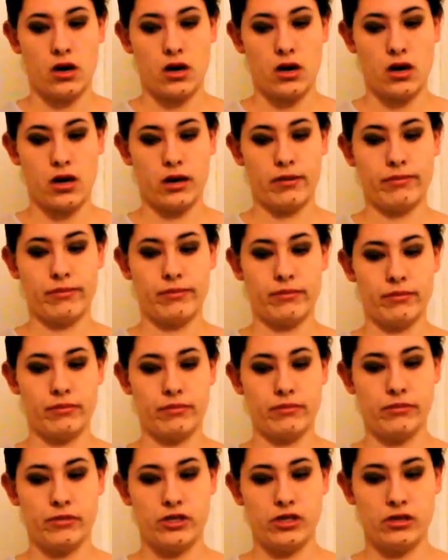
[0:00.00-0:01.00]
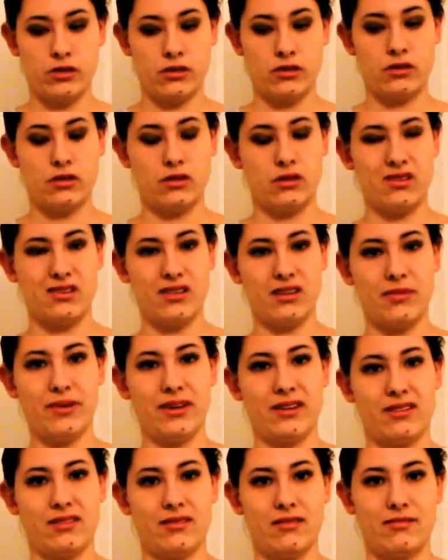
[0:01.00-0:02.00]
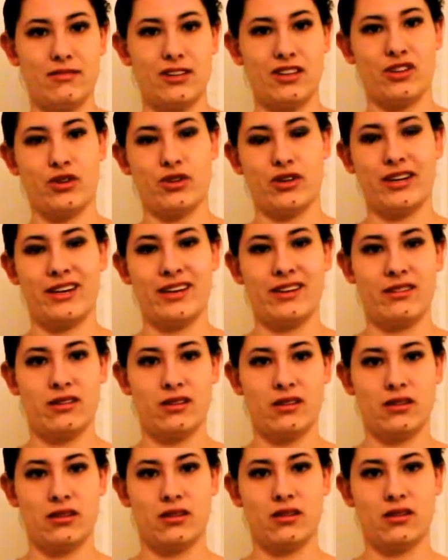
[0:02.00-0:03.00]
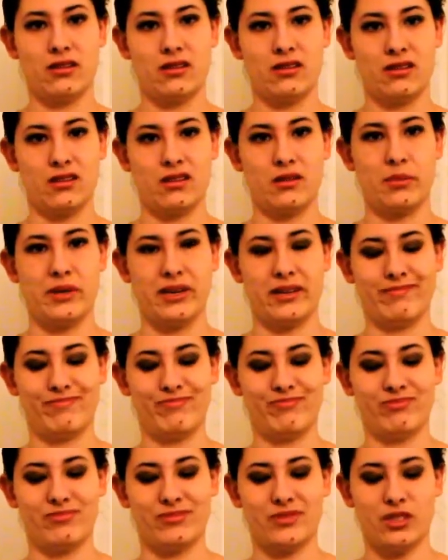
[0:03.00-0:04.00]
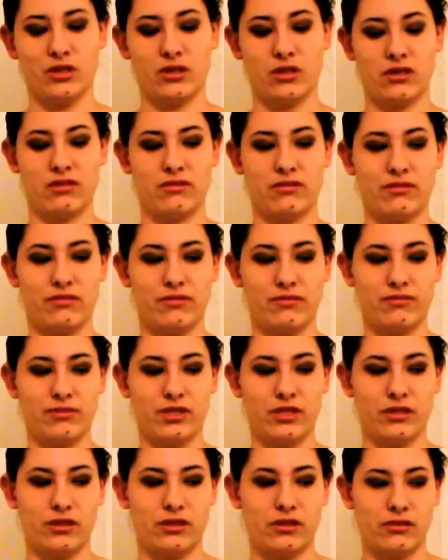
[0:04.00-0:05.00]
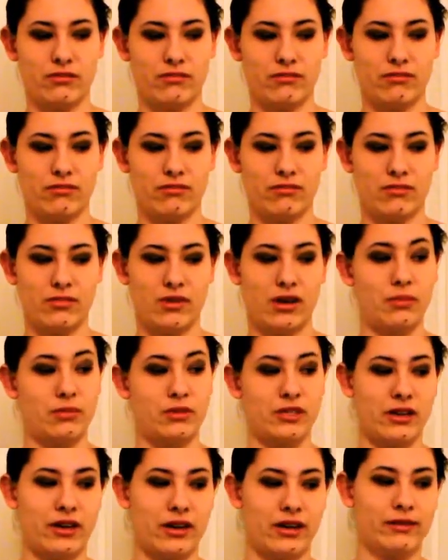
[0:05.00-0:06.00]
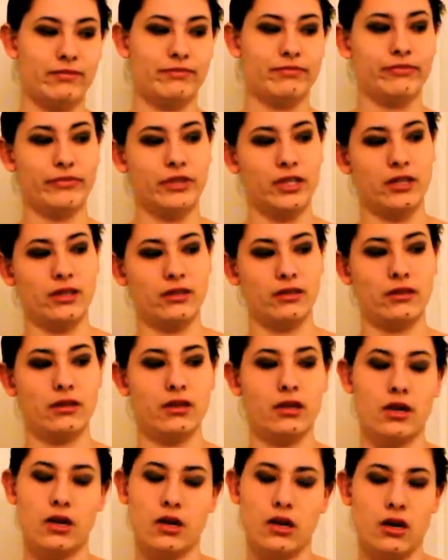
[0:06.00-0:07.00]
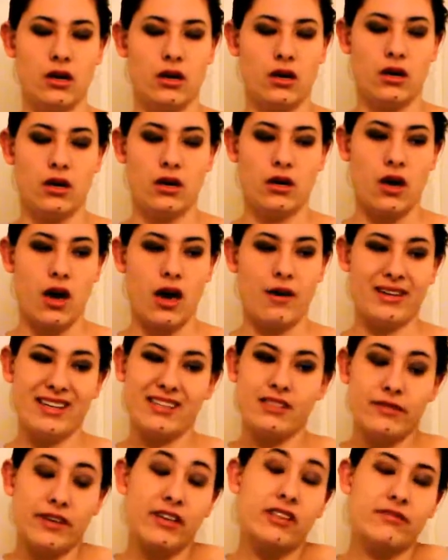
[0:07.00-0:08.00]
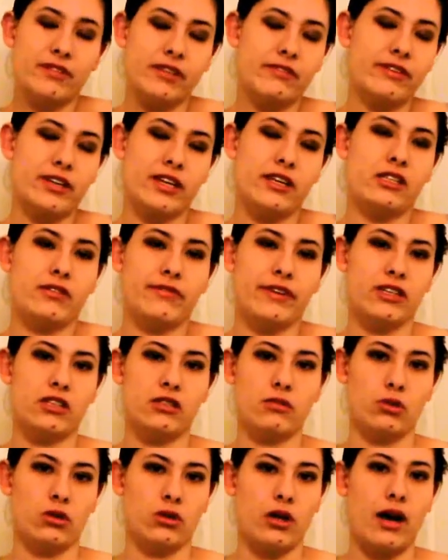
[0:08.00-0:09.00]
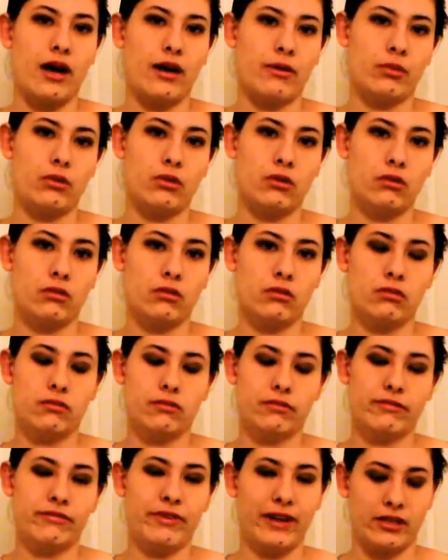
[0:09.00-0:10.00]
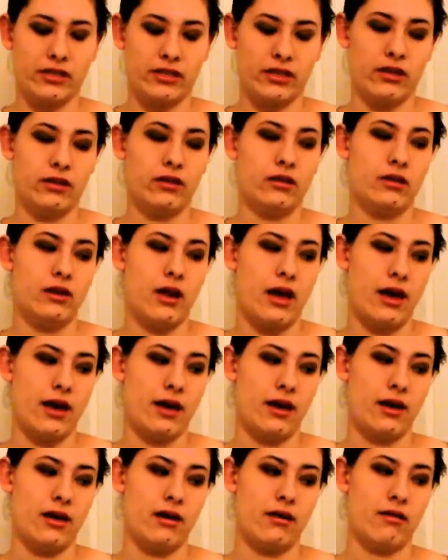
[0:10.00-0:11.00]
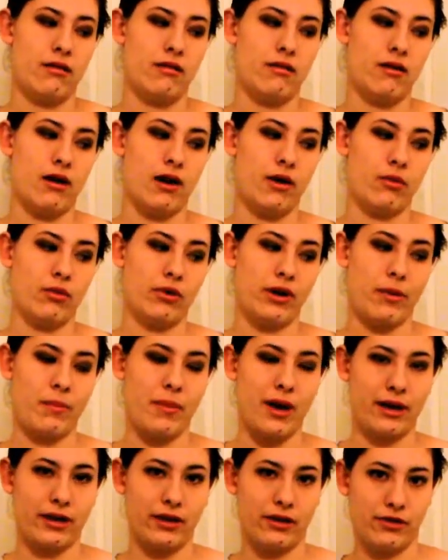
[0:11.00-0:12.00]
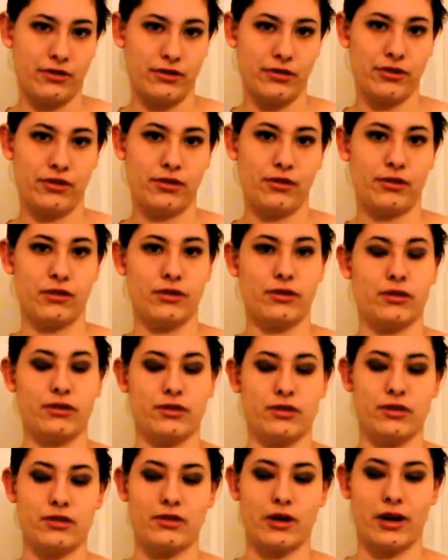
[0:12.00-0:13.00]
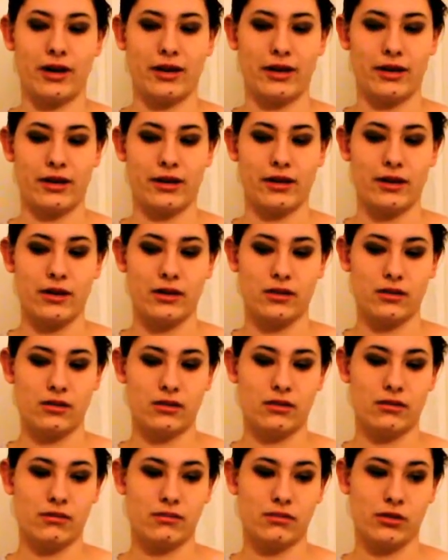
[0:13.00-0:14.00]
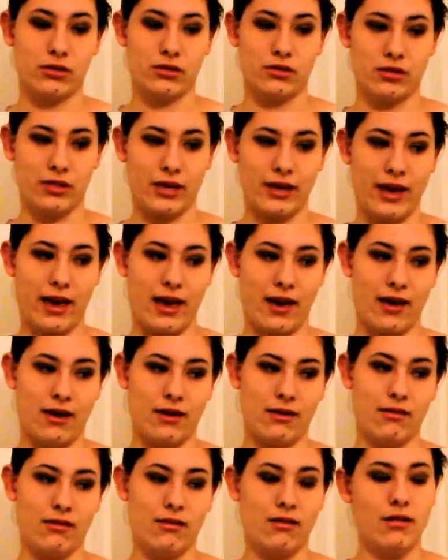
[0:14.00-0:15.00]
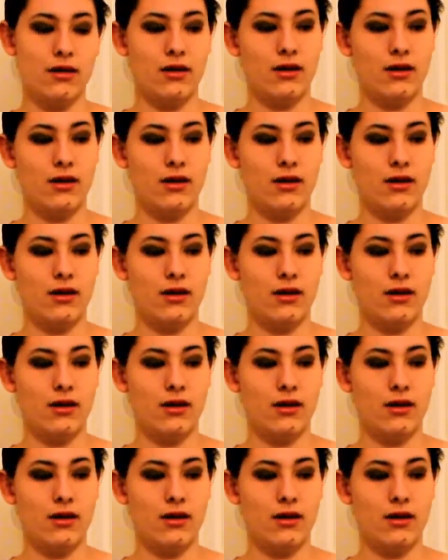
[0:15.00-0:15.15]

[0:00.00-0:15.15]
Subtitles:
I'm just a bit annoyed, a bit sort of just upset, and I mean it's fixable. I will fix it, and I will get back into corset training as soon as I can.